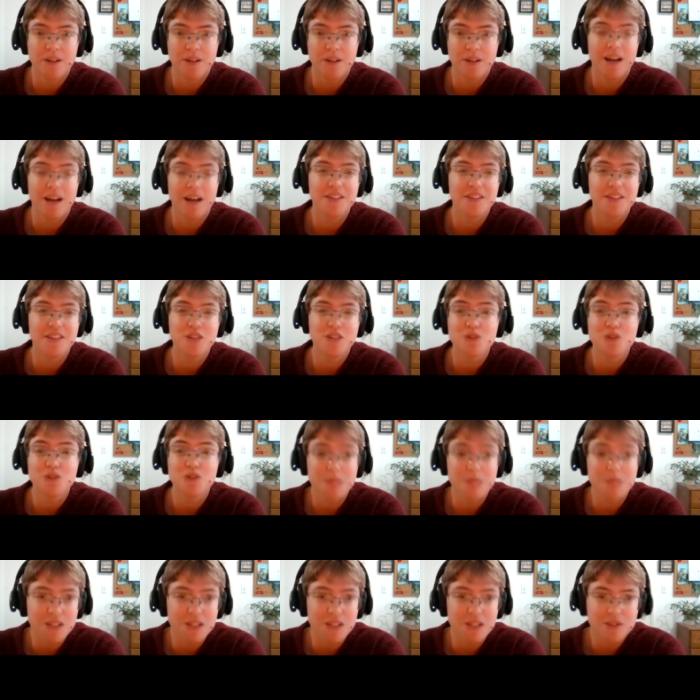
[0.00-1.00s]
I think you
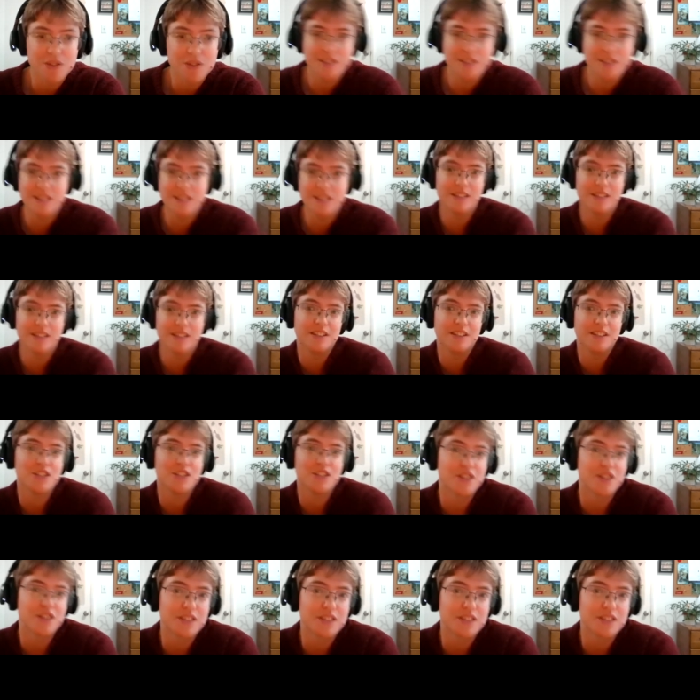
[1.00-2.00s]
should be interested in
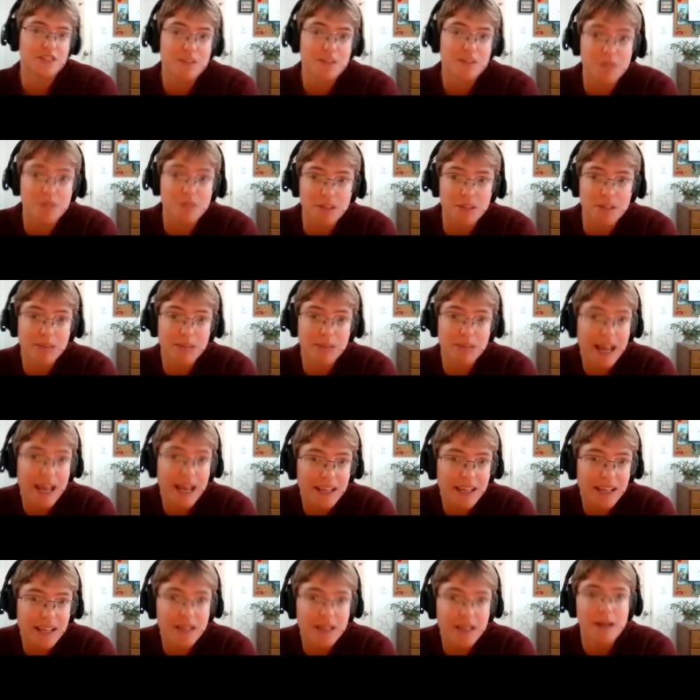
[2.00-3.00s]
Indigenous community
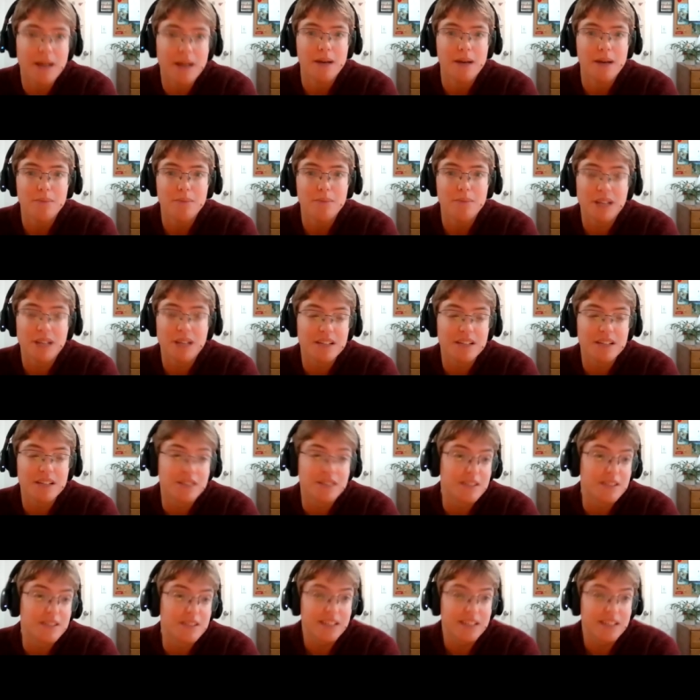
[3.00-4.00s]
planning because
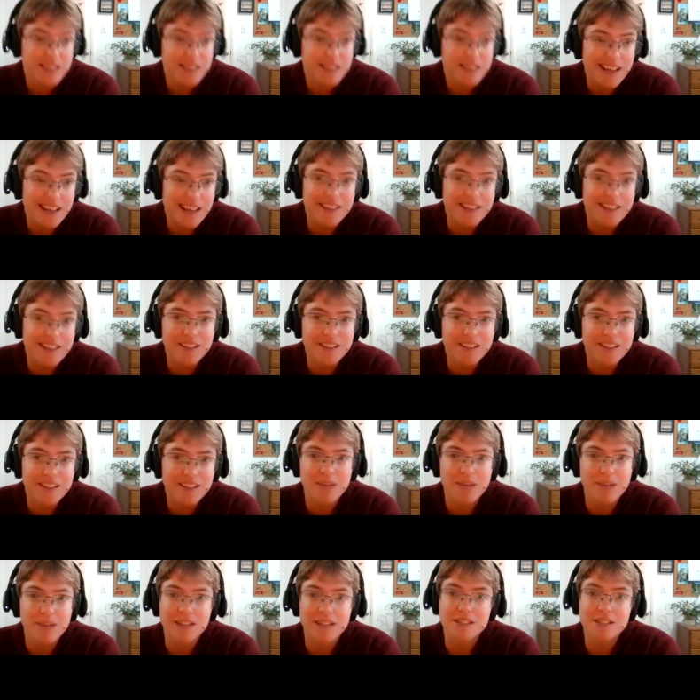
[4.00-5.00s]
it's exciting
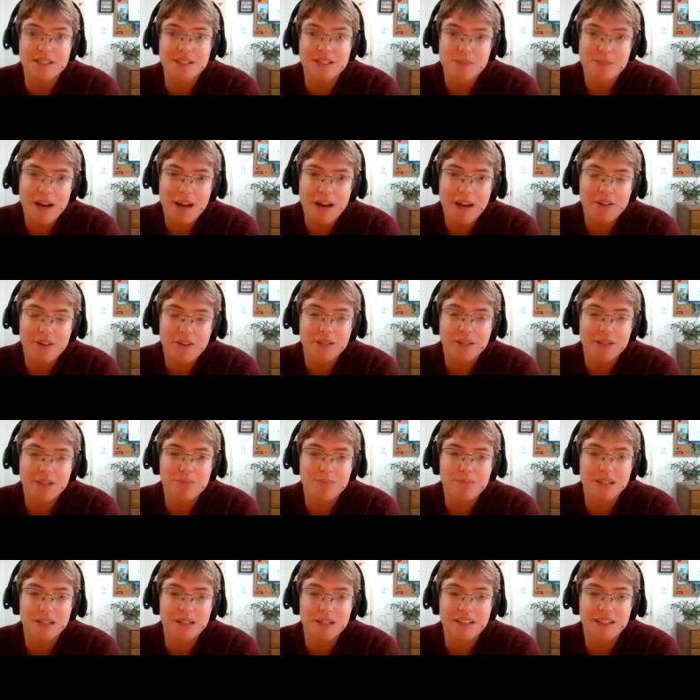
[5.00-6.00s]
and inspiring,
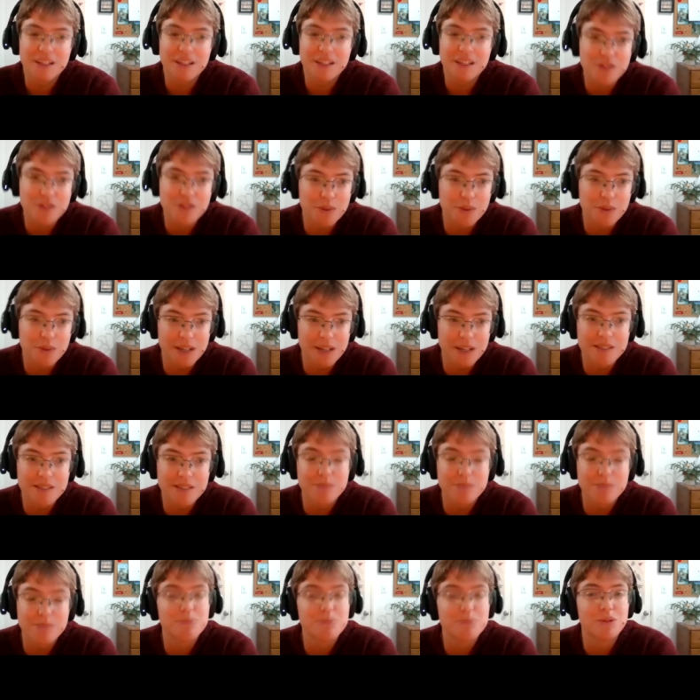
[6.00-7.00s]
but it also has
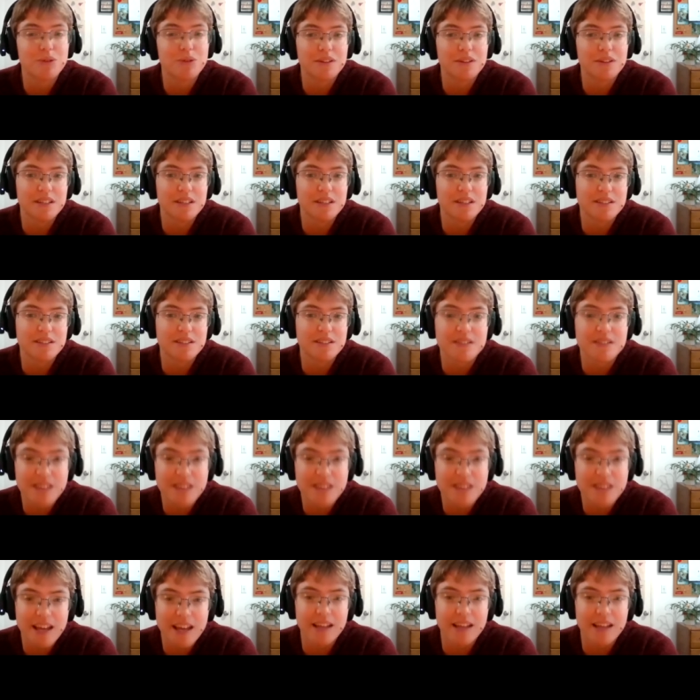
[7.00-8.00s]
some important things to
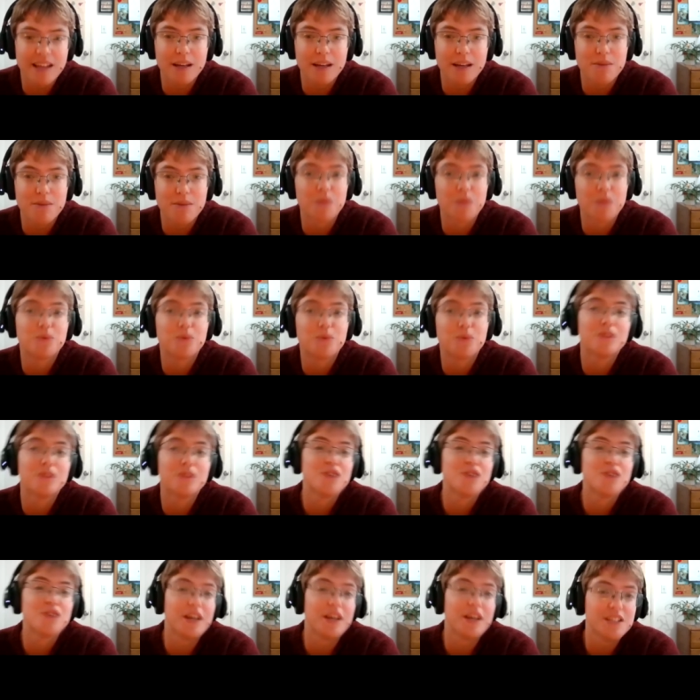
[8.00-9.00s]
say about the role
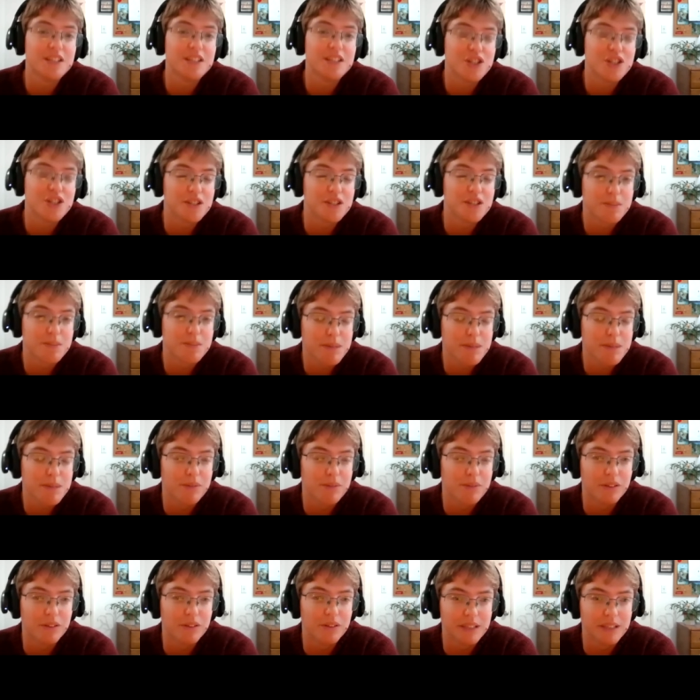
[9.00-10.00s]
of non-Indigenous
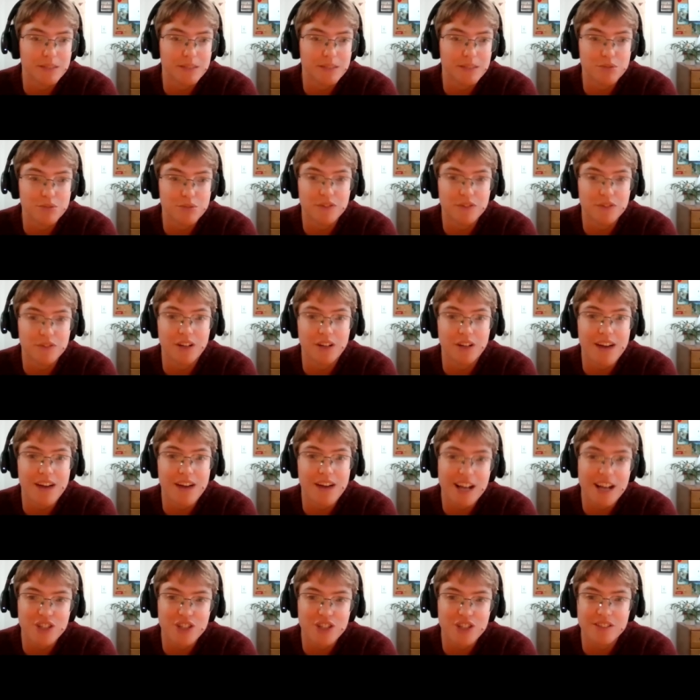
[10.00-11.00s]
people in improving our
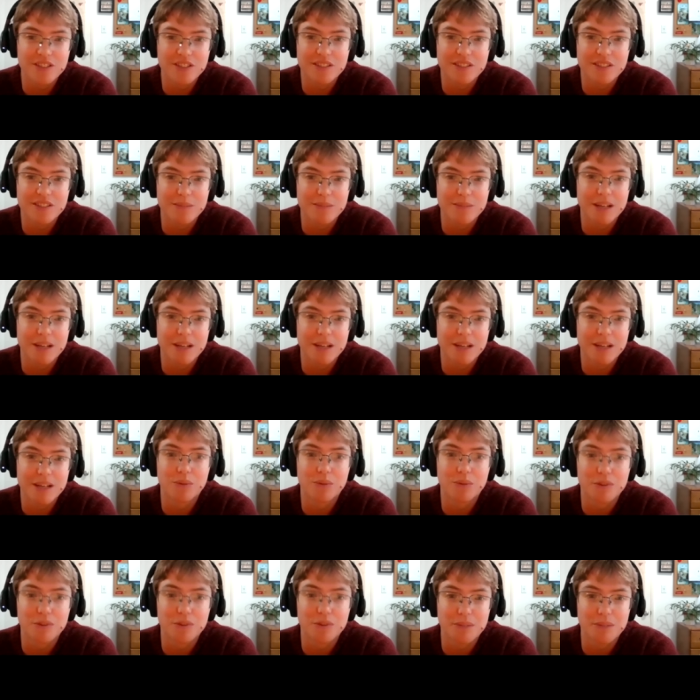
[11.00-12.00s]
actions and making the
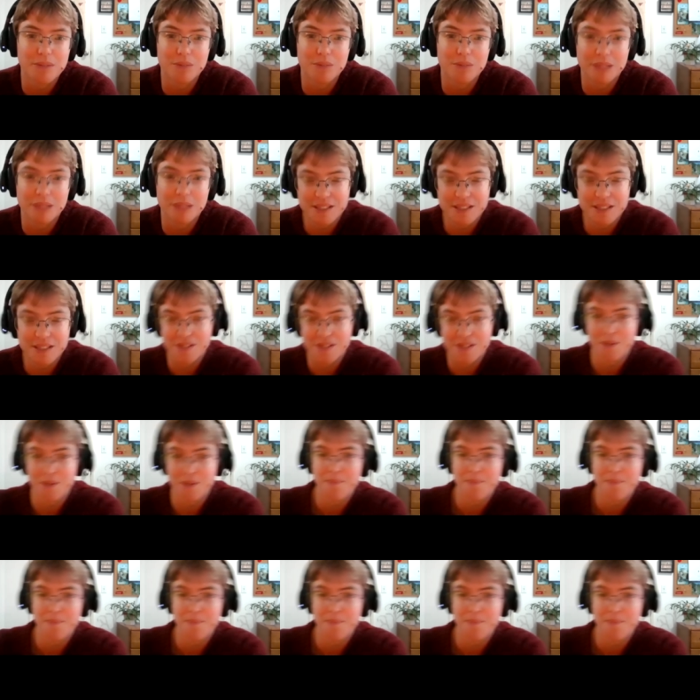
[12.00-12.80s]
world a better place.